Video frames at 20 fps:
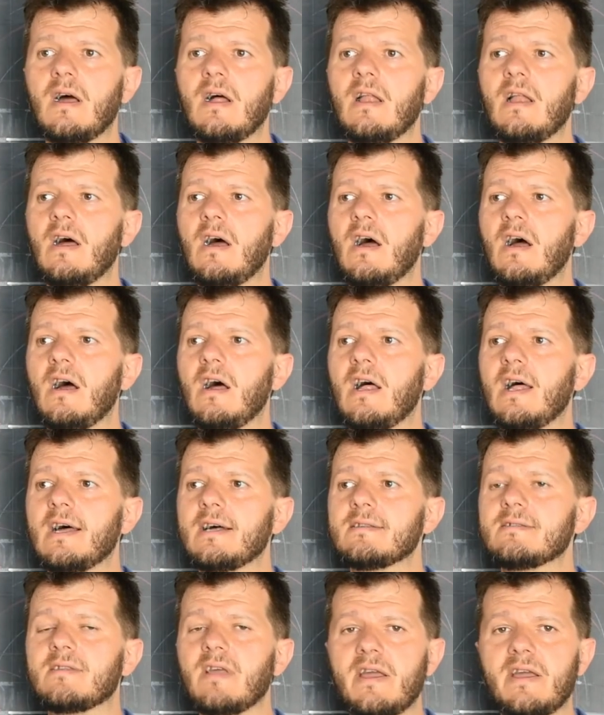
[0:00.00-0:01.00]

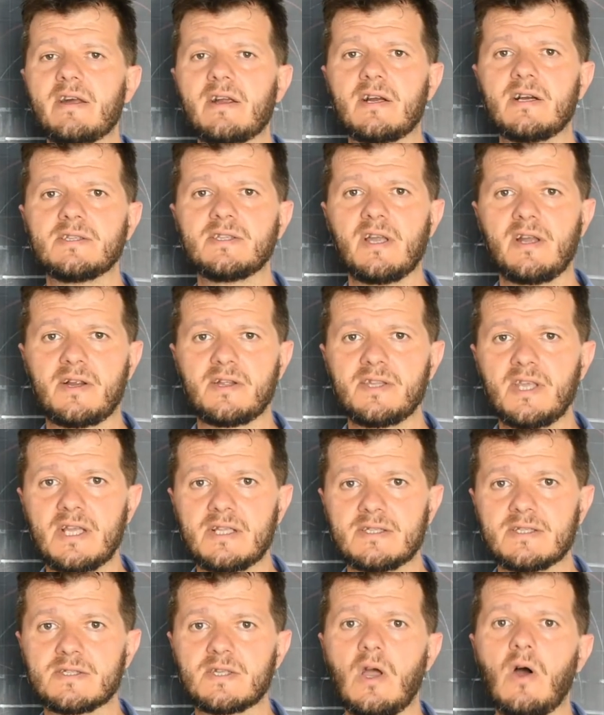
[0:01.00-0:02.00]
their
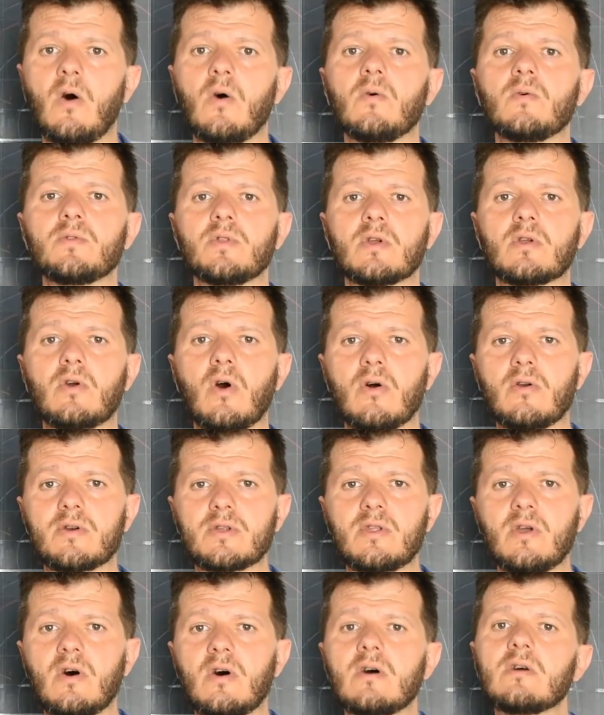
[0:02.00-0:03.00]
needs. So the color
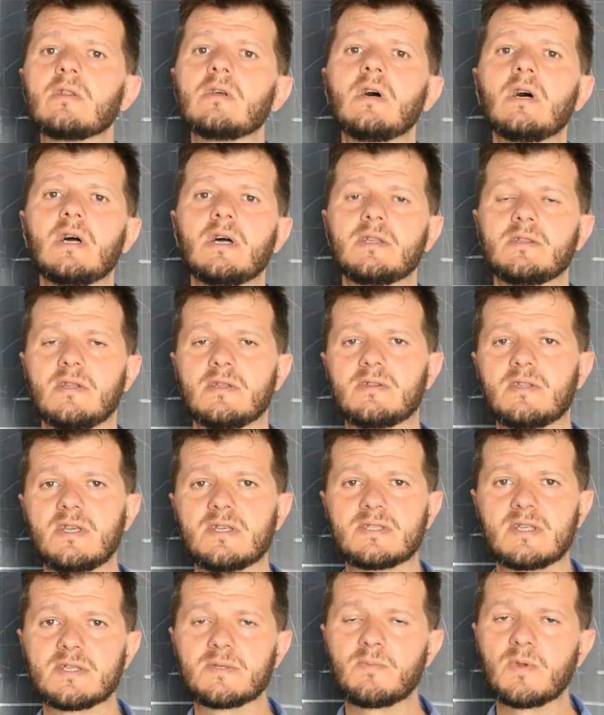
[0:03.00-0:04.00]
tone, the
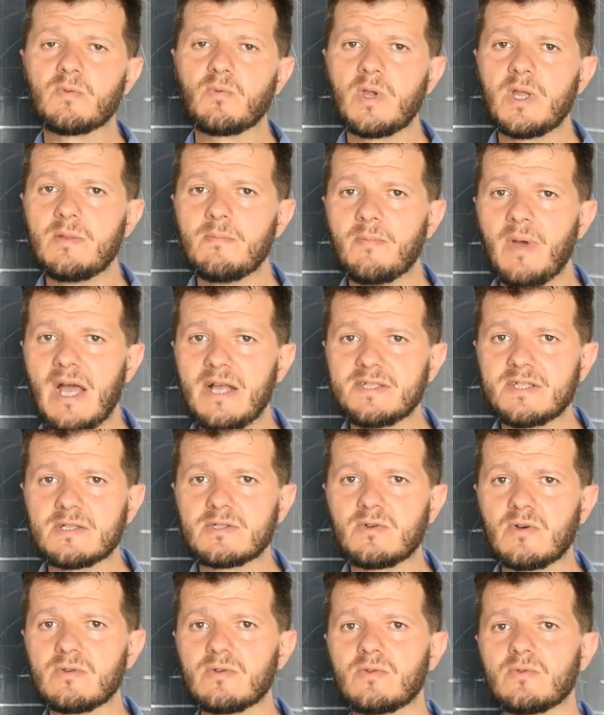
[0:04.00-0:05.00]
distance between basic
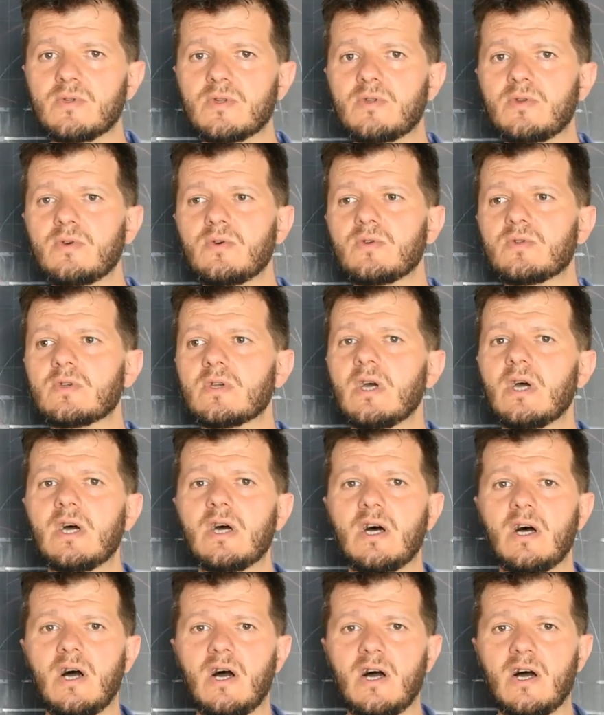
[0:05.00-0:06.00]
drone to the tooth,
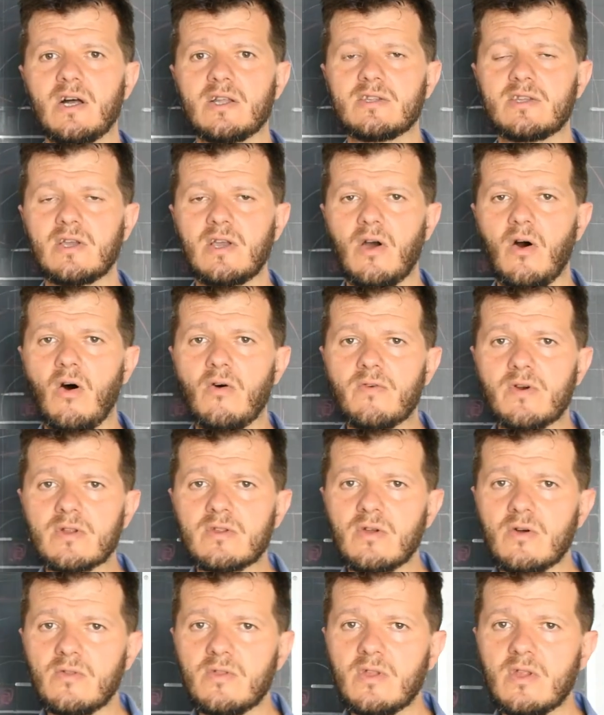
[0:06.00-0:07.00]
the
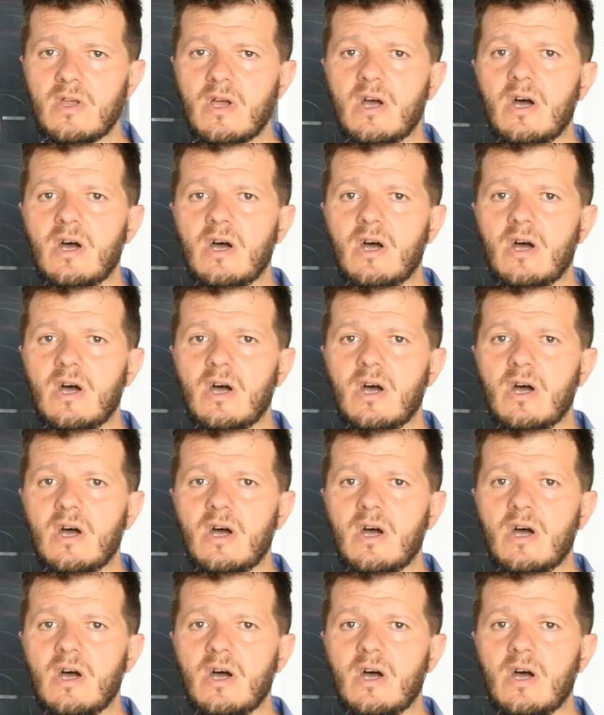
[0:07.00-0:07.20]
overtone